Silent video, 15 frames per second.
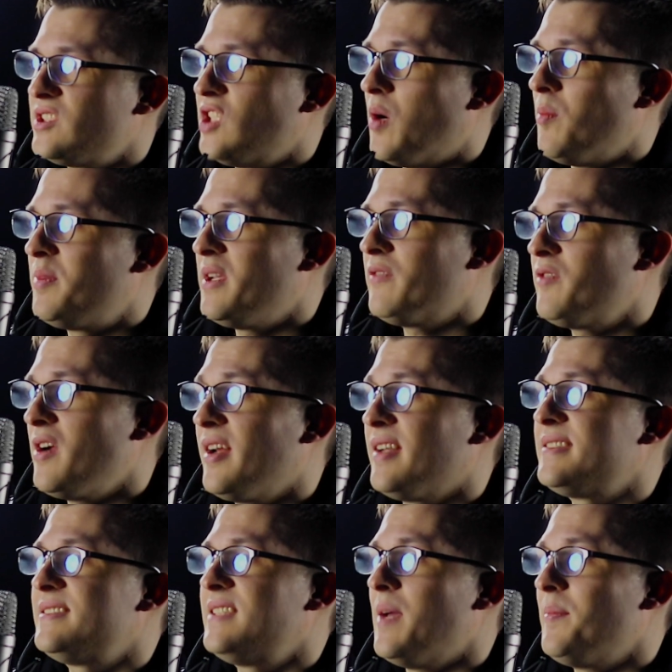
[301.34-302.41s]
Don't be afraid
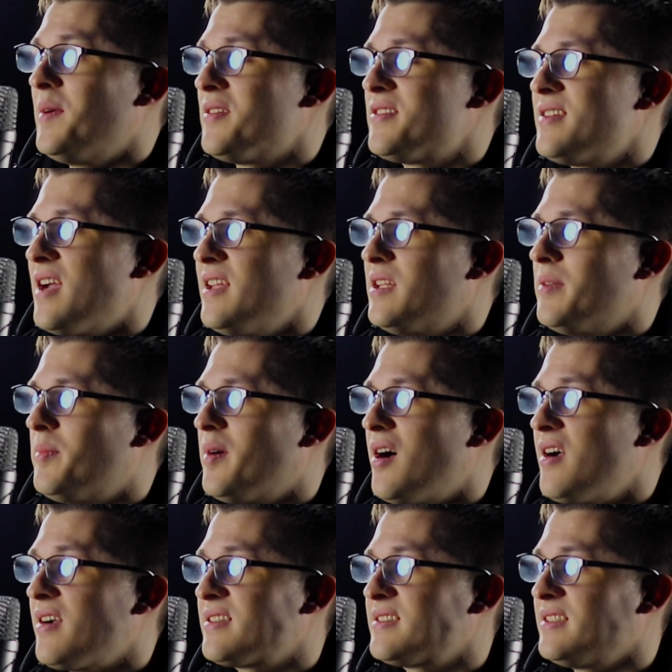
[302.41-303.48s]
to step outside the
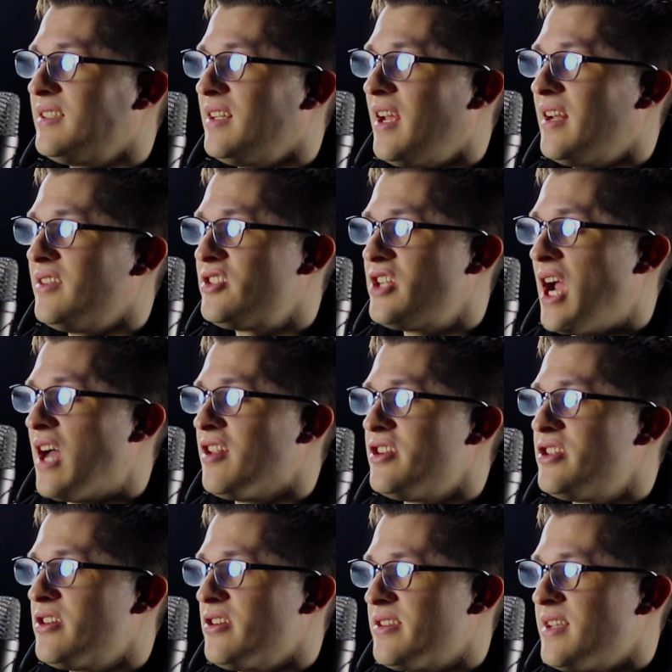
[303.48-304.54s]
box and
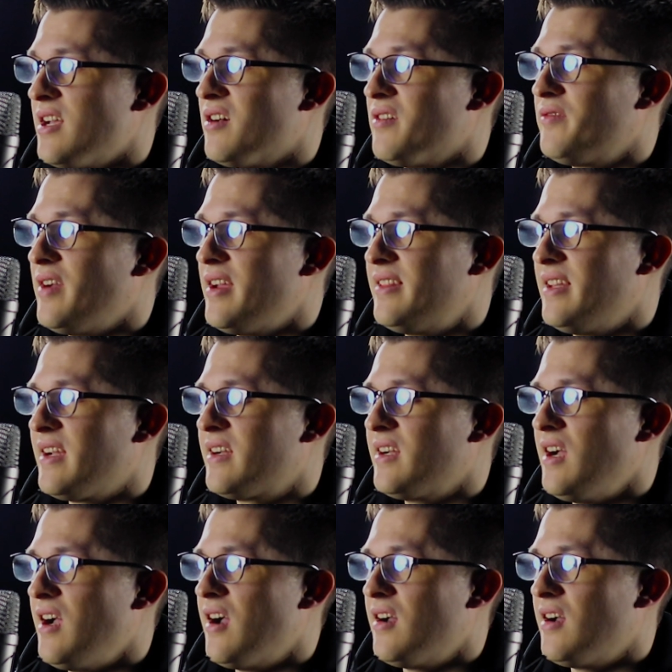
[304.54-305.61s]
challenge yourself. I
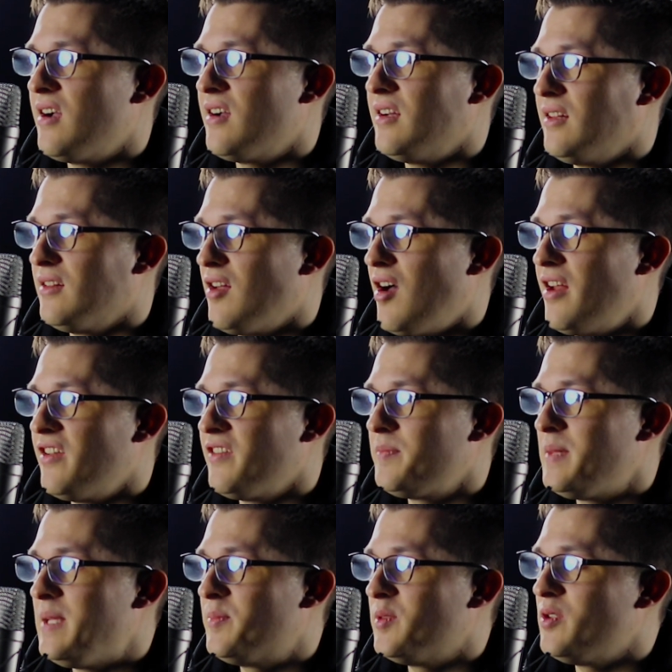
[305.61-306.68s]
think a lot
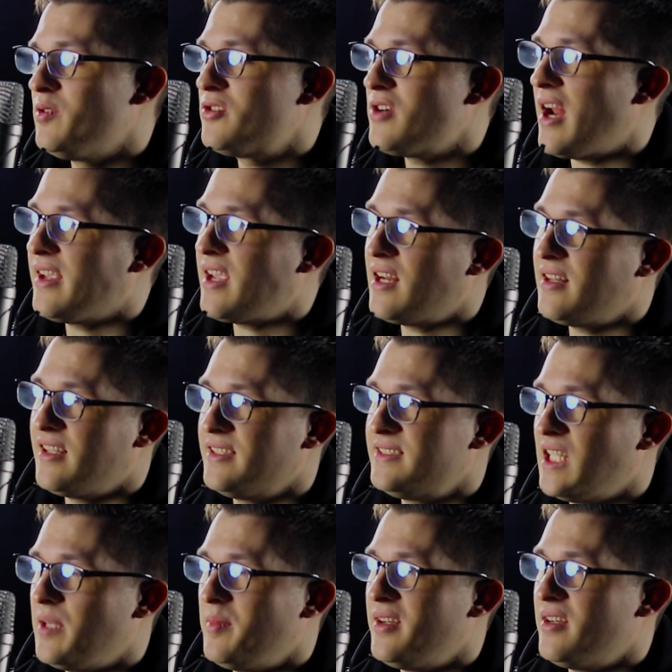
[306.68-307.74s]
of people who try to get in the
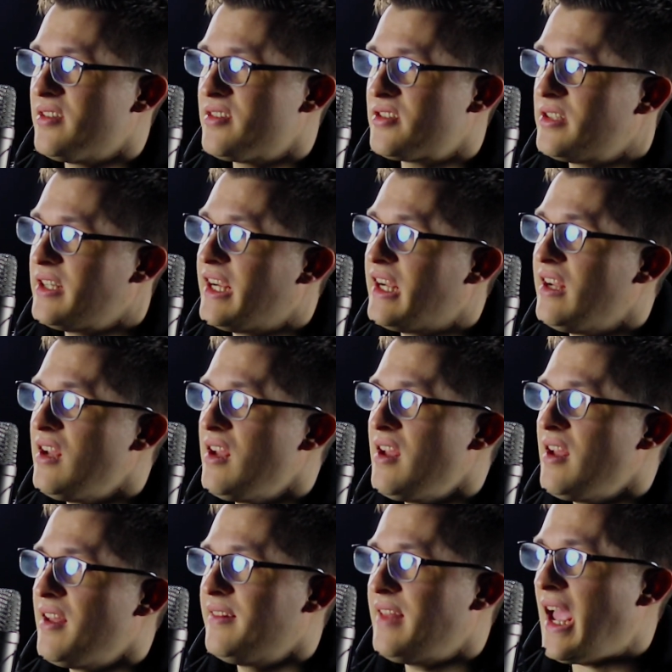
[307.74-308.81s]
entertainment industry,
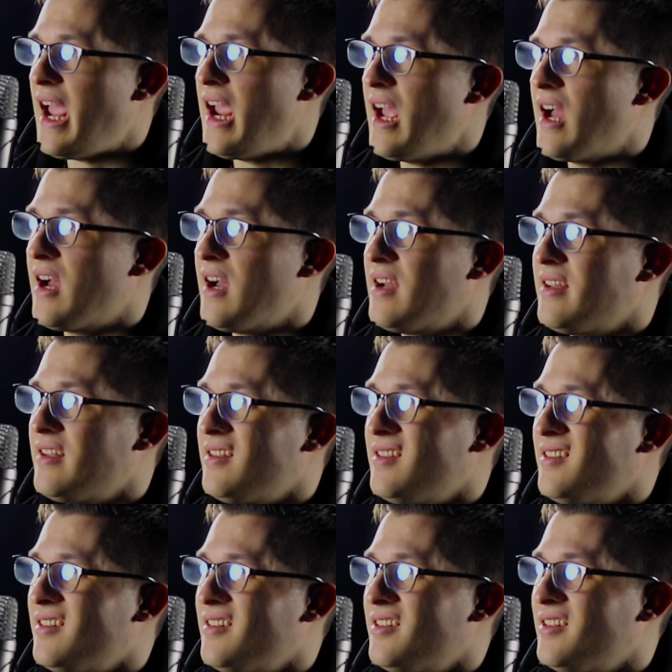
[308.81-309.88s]
they
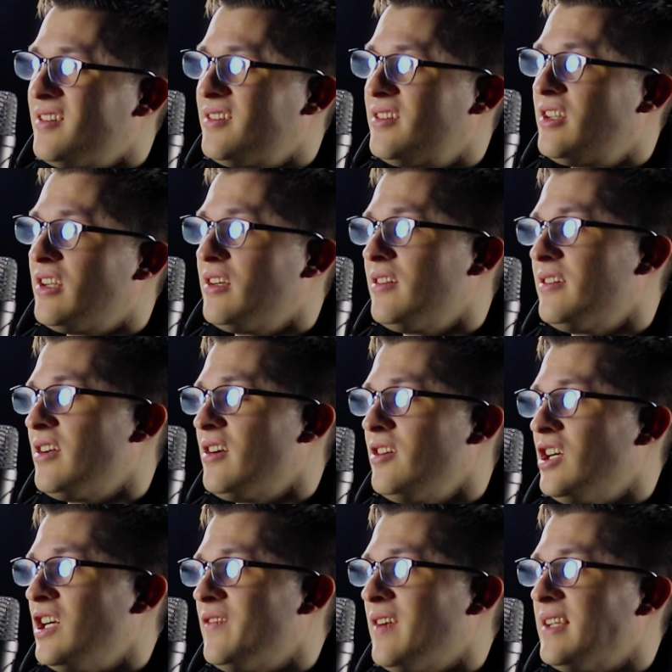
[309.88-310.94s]
they're
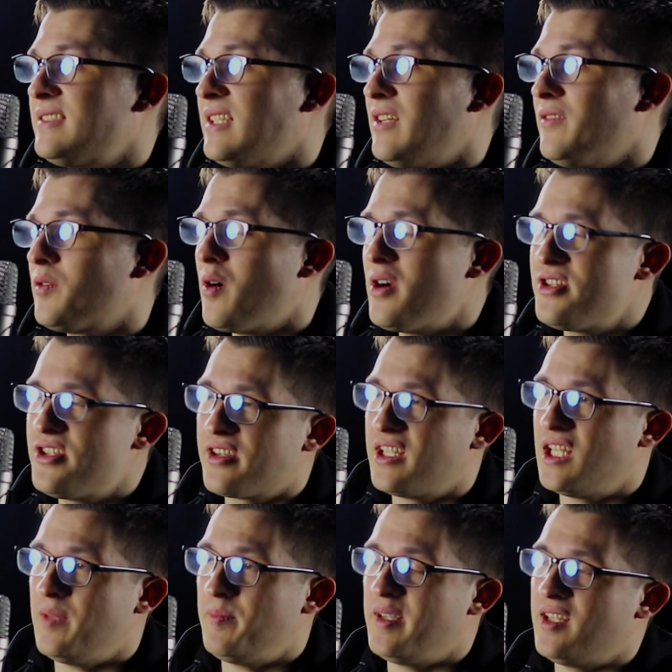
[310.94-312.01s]
nervous, and of course you're
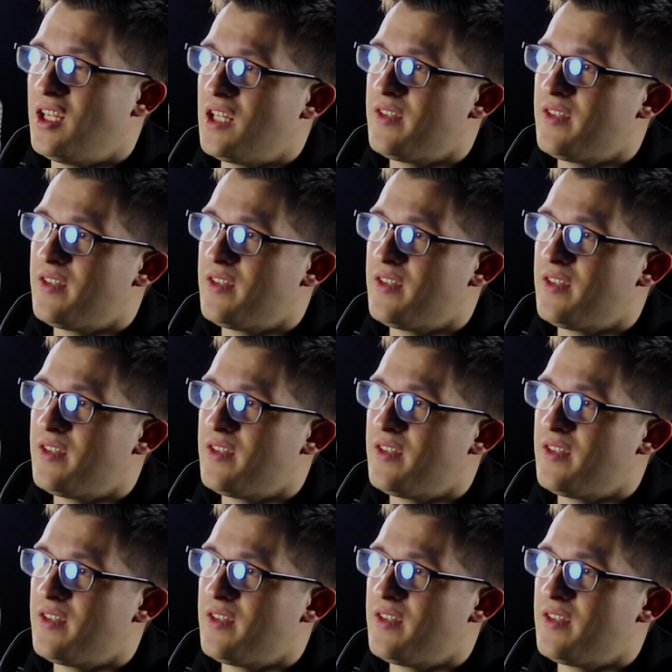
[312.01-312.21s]
going to be